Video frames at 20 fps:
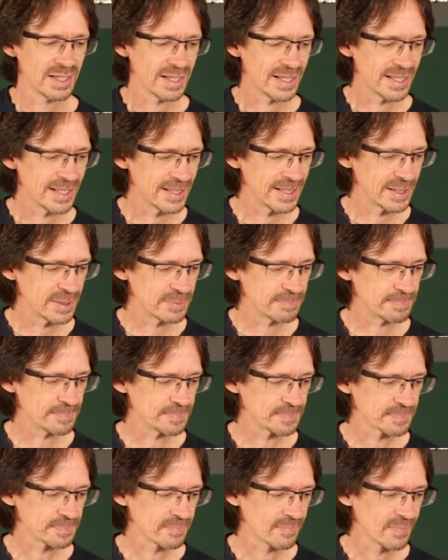
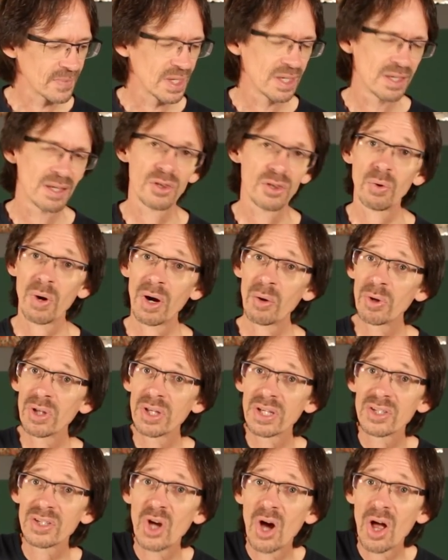Um, Though I
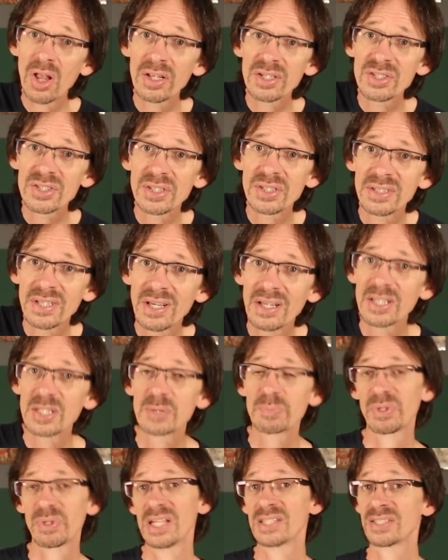will acknowledge the
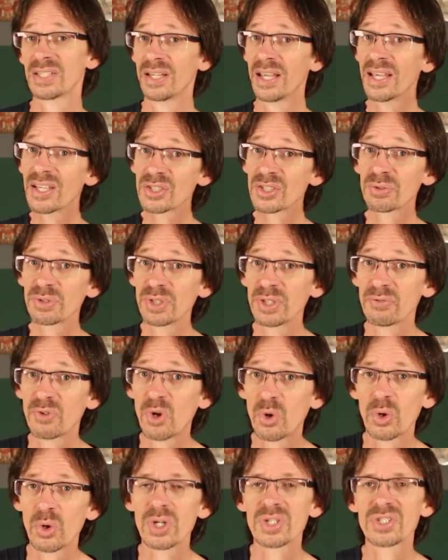Tele's place in history, of
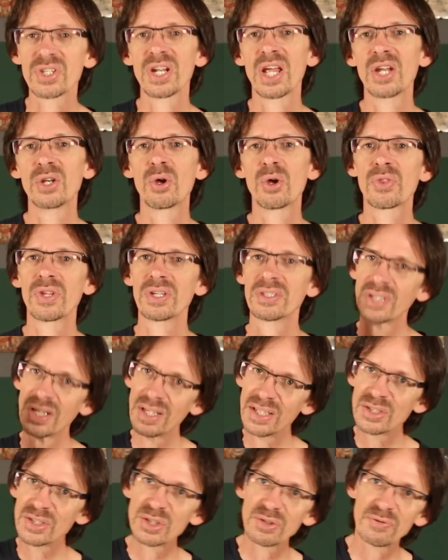course, and I know that
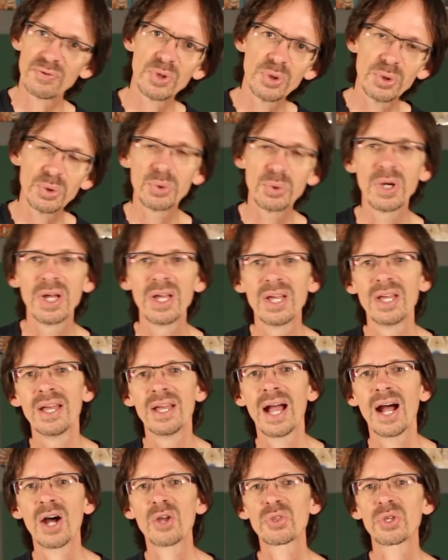tons of you
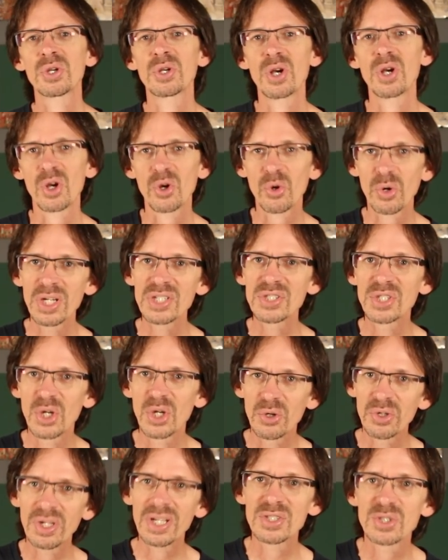out there are crazy
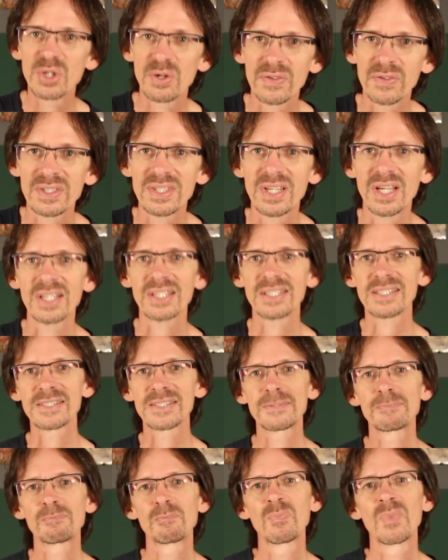go nuts over
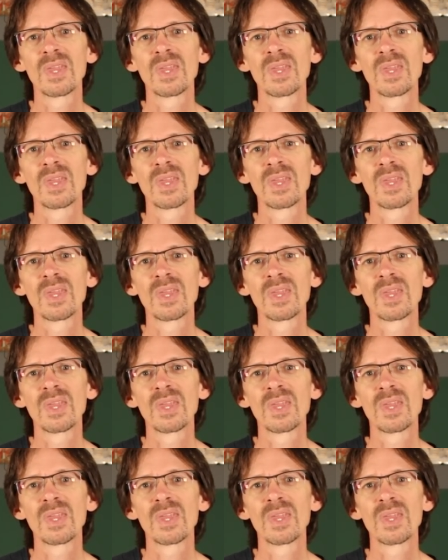Tele's.